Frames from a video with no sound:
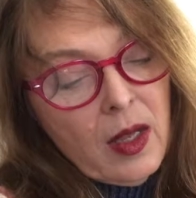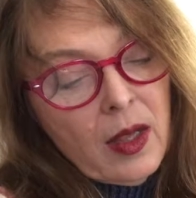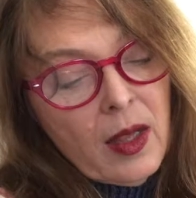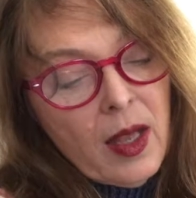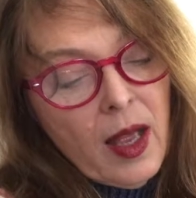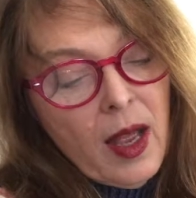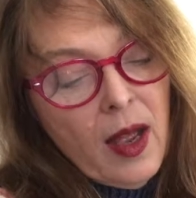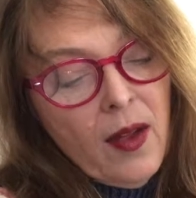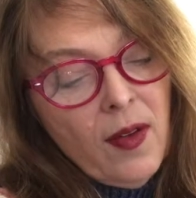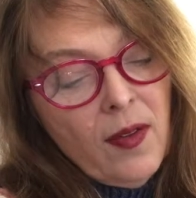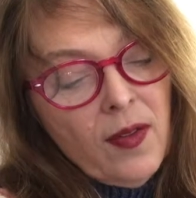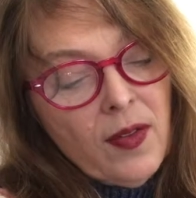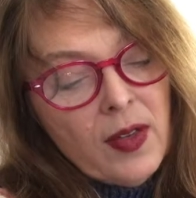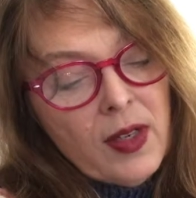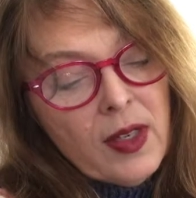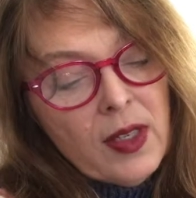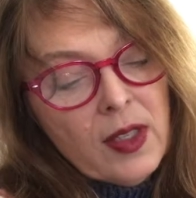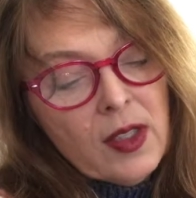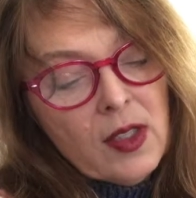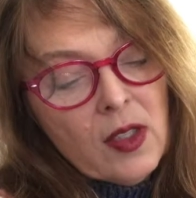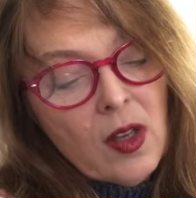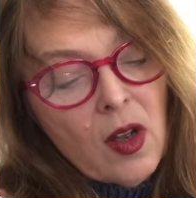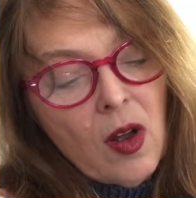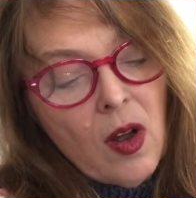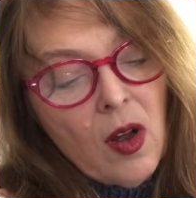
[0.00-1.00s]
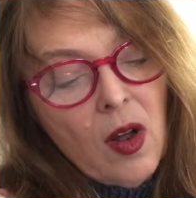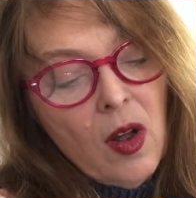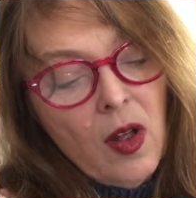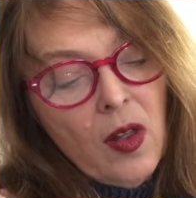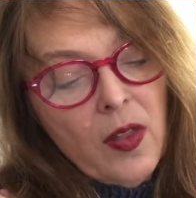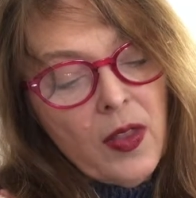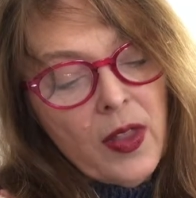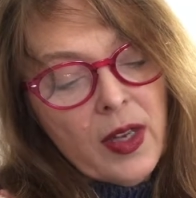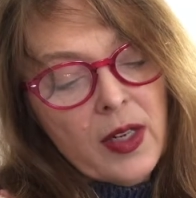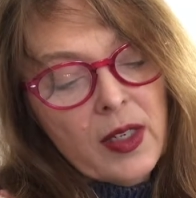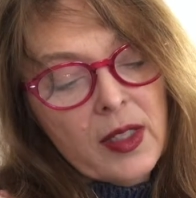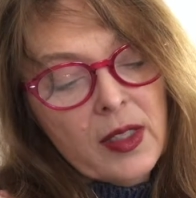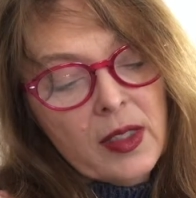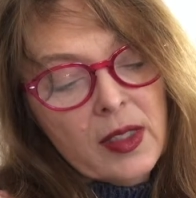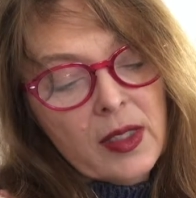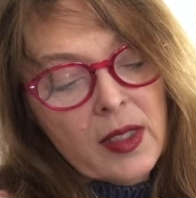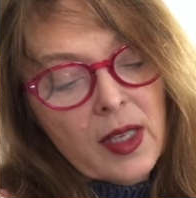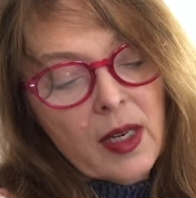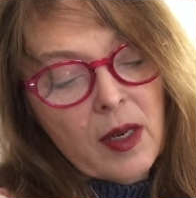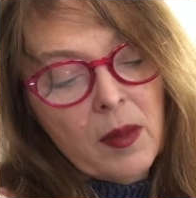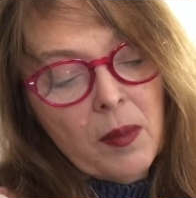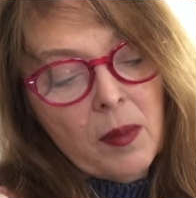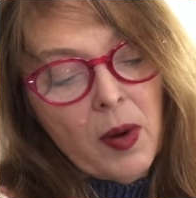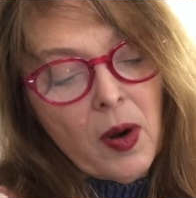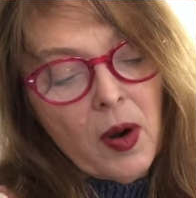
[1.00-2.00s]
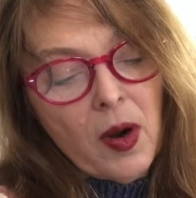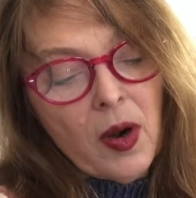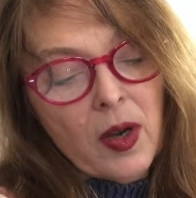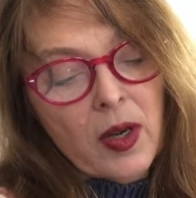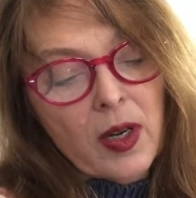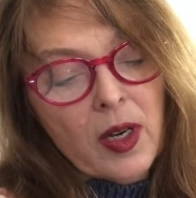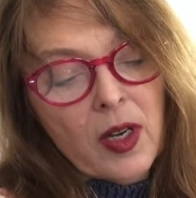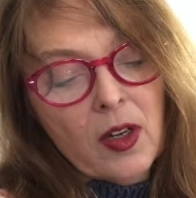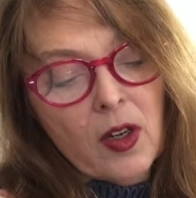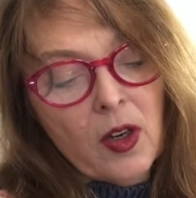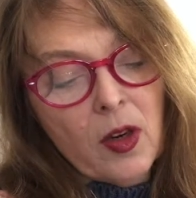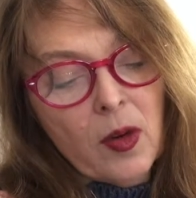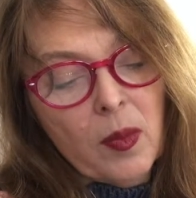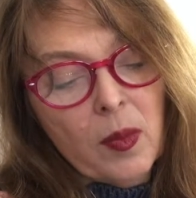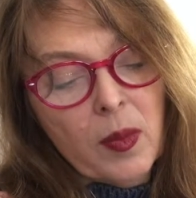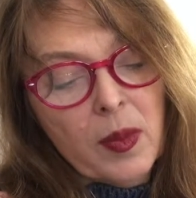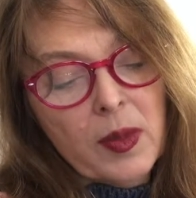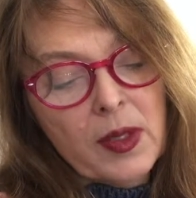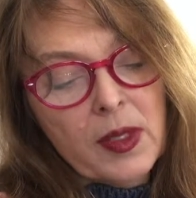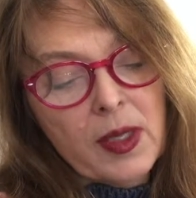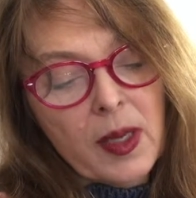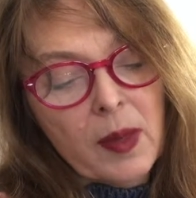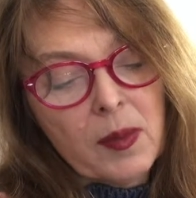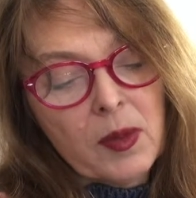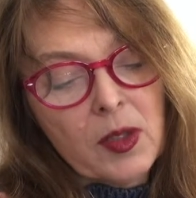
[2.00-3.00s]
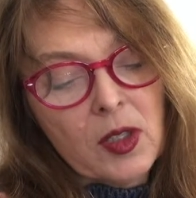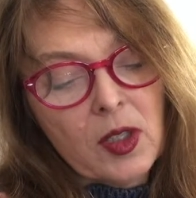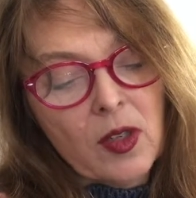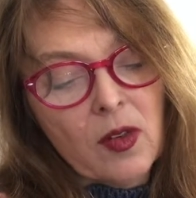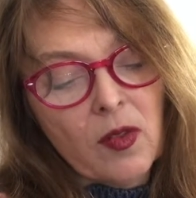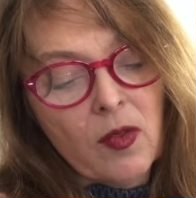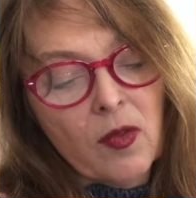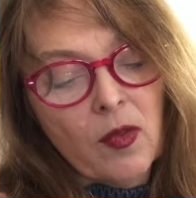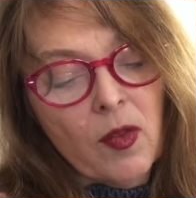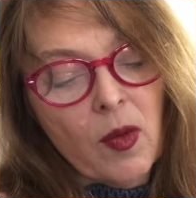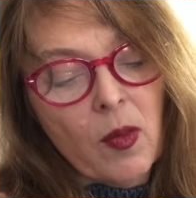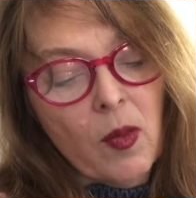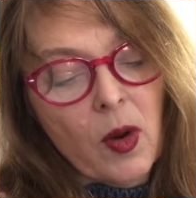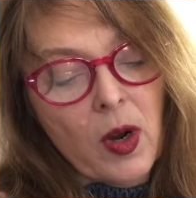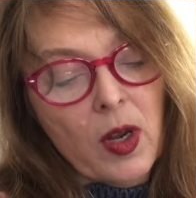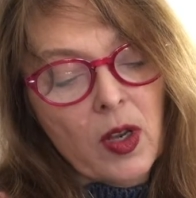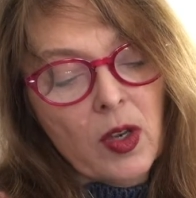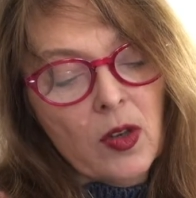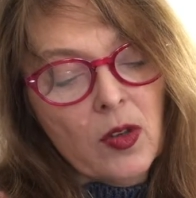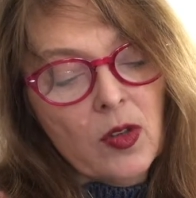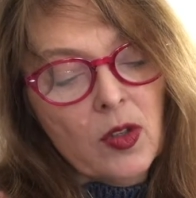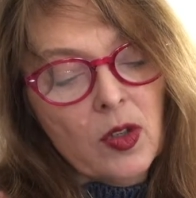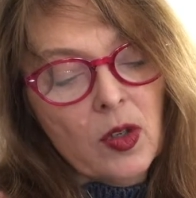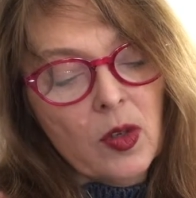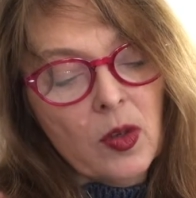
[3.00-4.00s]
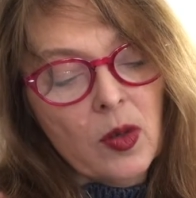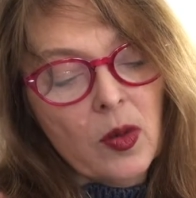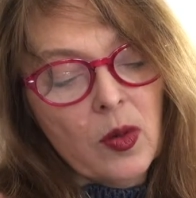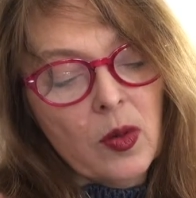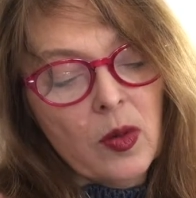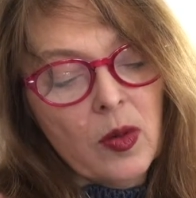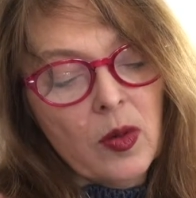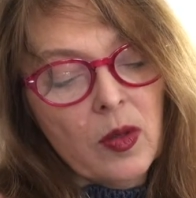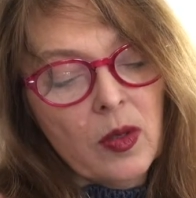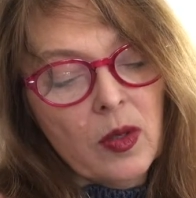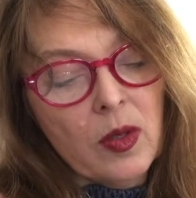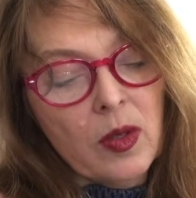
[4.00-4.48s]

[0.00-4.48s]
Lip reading: Love is all that is set apart in your perception from what you do